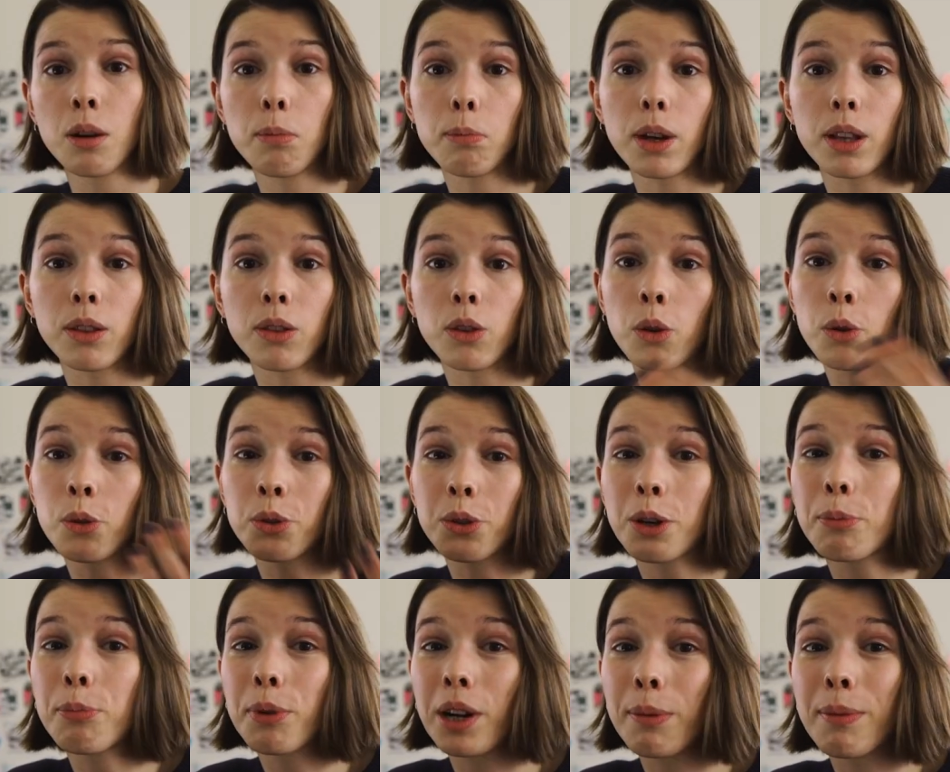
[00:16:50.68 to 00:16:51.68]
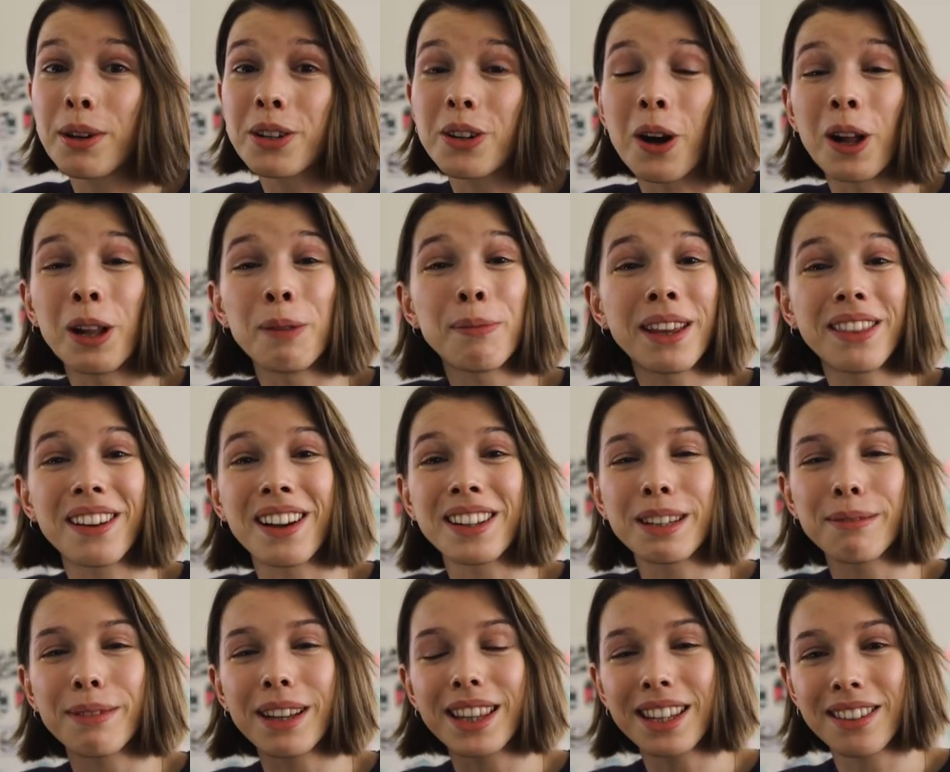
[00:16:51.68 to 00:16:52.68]
But those are pretty much all of my thoughts
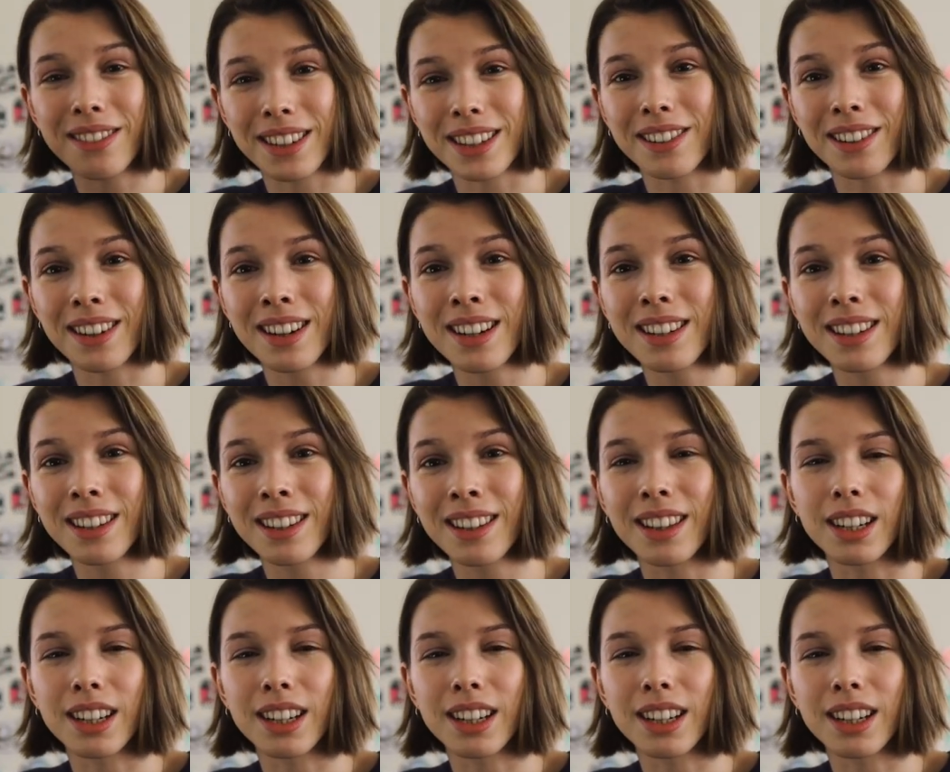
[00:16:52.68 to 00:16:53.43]
about this resource.